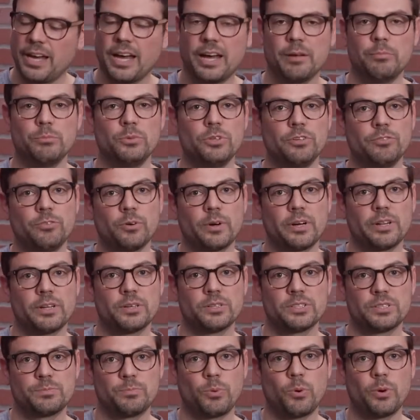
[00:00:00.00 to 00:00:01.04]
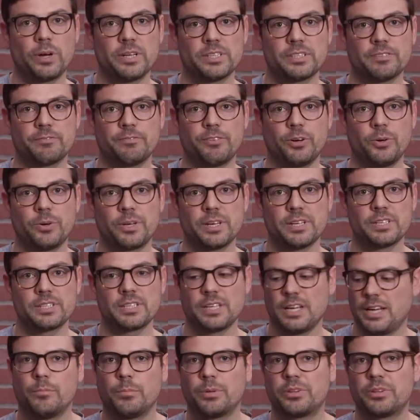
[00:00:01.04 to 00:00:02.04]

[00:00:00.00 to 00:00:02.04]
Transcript: and move one of those points of focus,